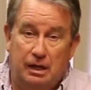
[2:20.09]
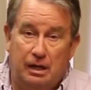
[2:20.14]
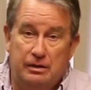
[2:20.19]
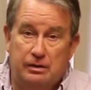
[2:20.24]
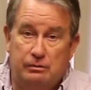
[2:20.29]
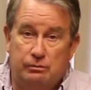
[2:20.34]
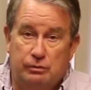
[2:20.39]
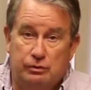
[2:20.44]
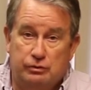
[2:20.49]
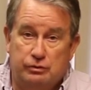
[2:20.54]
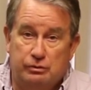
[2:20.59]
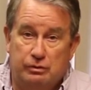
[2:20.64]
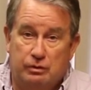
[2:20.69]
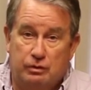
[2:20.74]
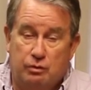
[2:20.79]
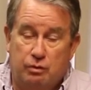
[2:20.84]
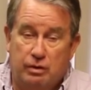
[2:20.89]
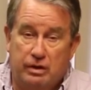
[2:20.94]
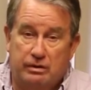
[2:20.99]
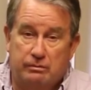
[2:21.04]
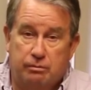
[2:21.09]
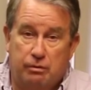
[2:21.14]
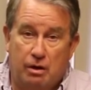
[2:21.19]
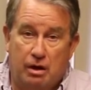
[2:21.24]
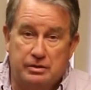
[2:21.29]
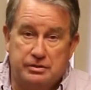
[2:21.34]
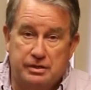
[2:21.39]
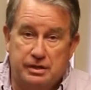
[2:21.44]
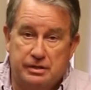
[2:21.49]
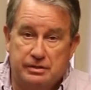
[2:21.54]
and then we'll do a quick
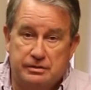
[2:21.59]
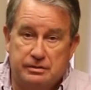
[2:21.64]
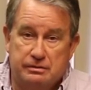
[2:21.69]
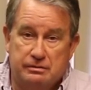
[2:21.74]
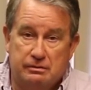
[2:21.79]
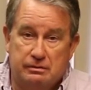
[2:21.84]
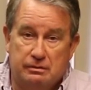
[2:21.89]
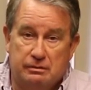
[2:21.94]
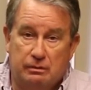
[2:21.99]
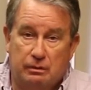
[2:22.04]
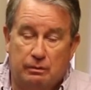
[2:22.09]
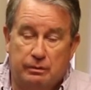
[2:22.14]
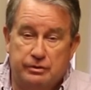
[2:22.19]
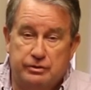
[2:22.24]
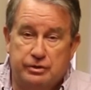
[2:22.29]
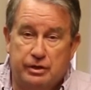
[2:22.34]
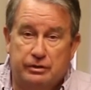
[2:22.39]
process where we